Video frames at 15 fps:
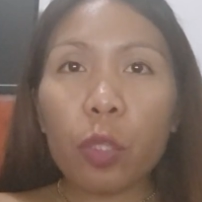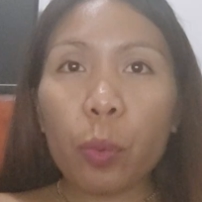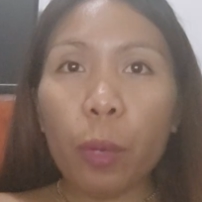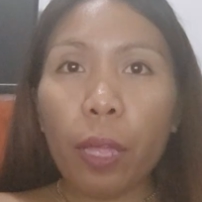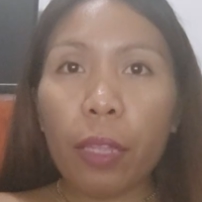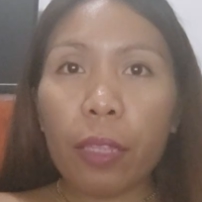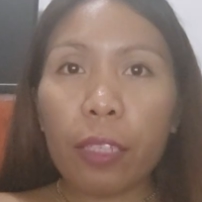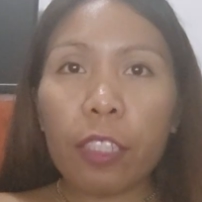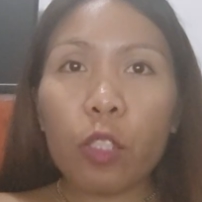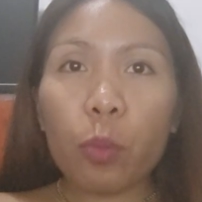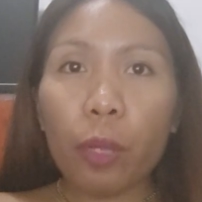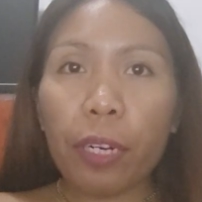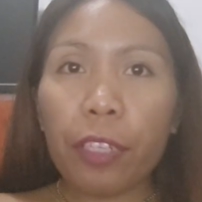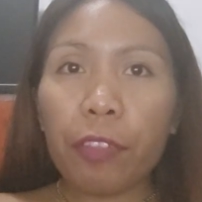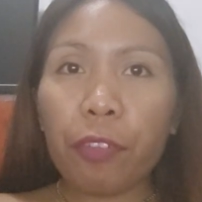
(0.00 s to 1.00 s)

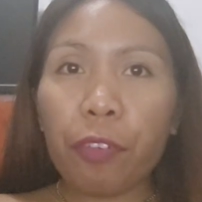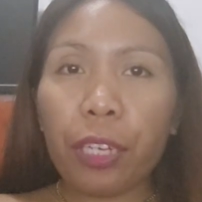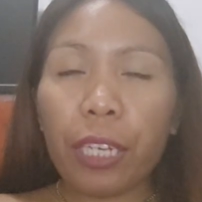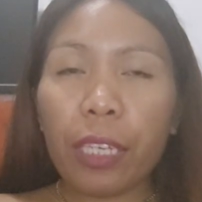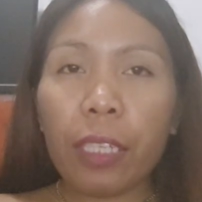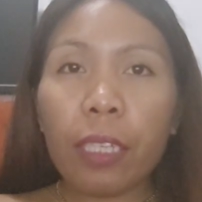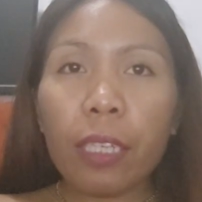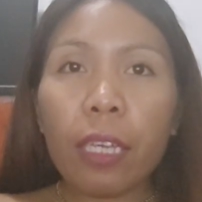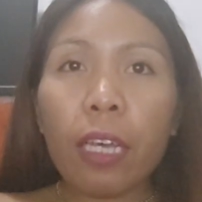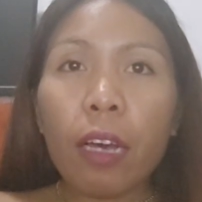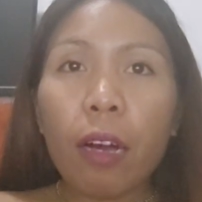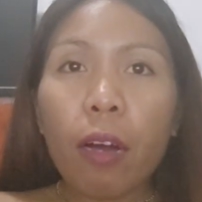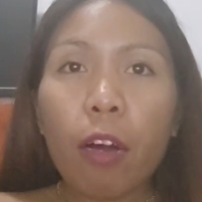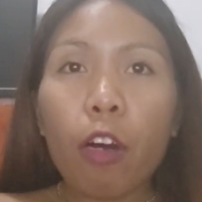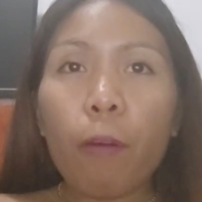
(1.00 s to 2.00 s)
2023,
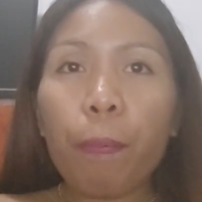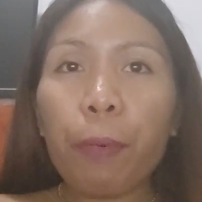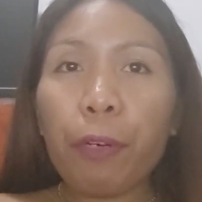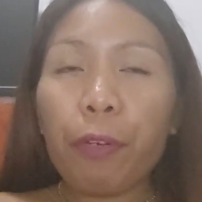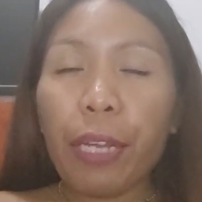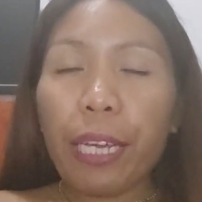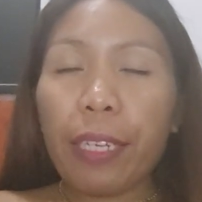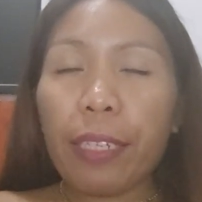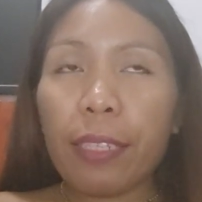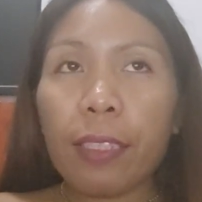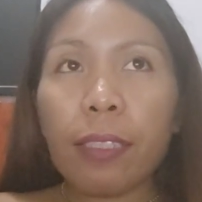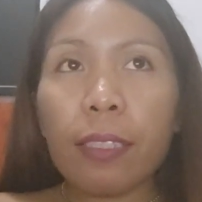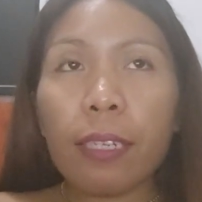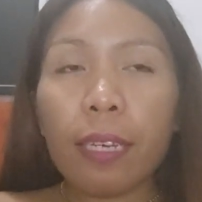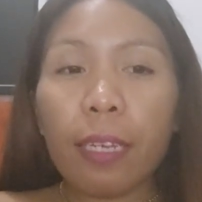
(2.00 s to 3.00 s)

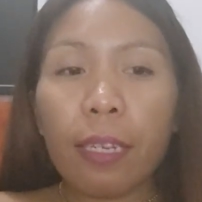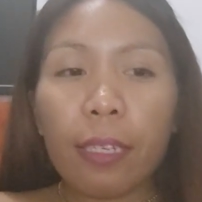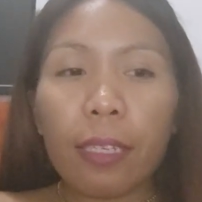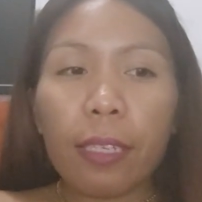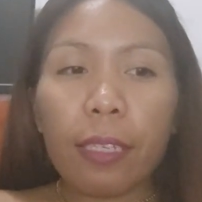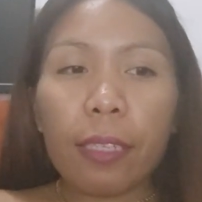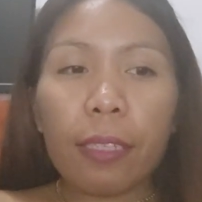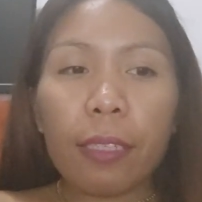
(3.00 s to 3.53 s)
operating daily.